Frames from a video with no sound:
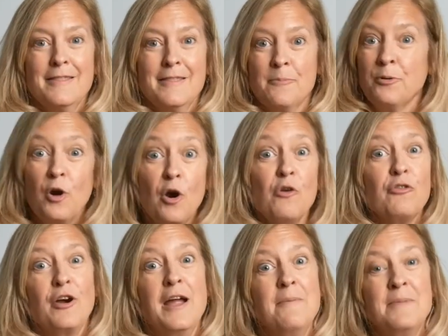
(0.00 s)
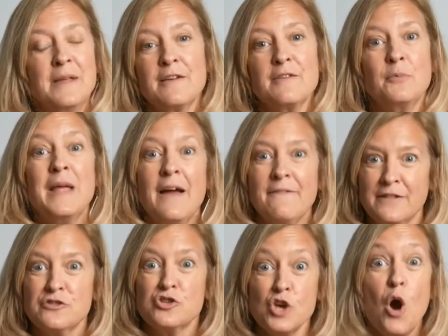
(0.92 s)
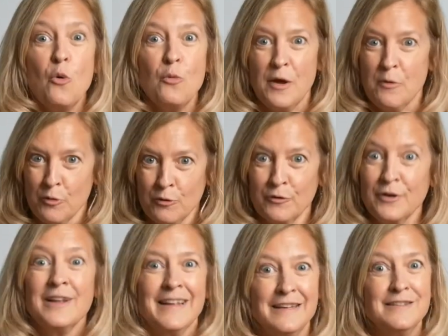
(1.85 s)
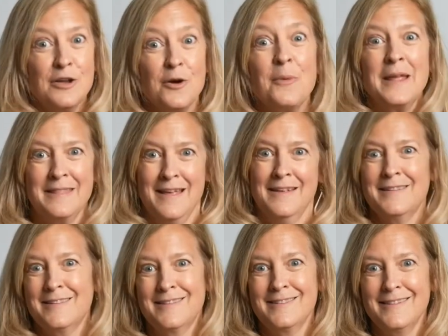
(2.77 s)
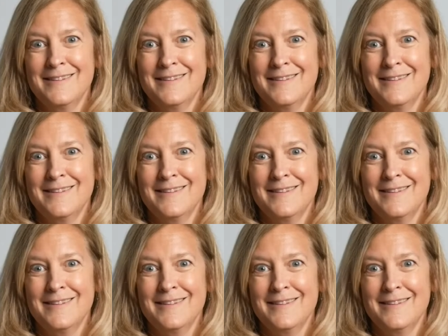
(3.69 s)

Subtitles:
the program because we have to show that we're really doing this.